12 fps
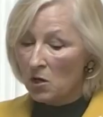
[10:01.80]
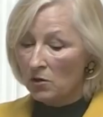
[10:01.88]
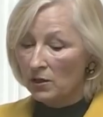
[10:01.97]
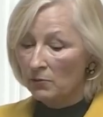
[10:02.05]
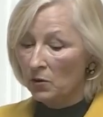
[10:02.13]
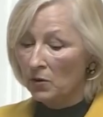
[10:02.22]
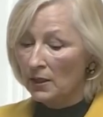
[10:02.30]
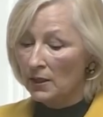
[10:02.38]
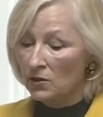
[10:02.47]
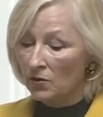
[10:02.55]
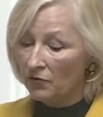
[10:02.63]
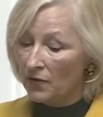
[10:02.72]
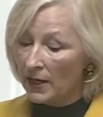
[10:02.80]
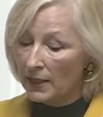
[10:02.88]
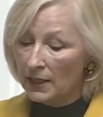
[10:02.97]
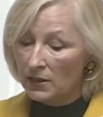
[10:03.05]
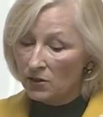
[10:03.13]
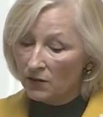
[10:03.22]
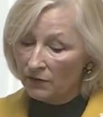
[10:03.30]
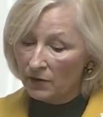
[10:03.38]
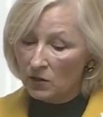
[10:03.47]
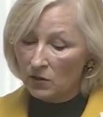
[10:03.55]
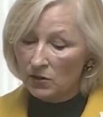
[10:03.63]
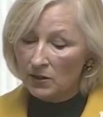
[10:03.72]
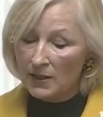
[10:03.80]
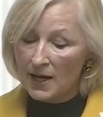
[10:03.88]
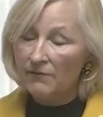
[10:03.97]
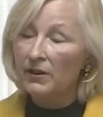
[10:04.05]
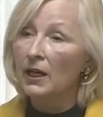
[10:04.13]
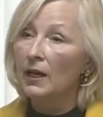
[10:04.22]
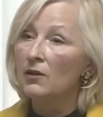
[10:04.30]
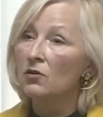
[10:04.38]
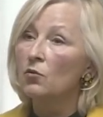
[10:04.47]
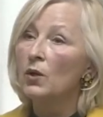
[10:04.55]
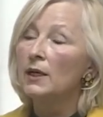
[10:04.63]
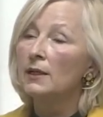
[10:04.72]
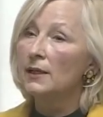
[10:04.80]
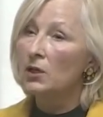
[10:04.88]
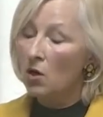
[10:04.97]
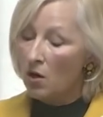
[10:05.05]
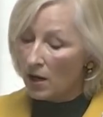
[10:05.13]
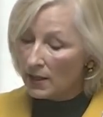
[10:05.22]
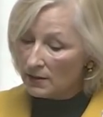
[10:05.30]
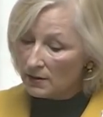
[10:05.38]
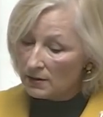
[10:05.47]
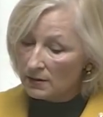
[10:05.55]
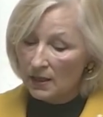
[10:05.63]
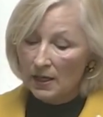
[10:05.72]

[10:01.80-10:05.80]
communities are finding it difficult to navigate the weekly costs,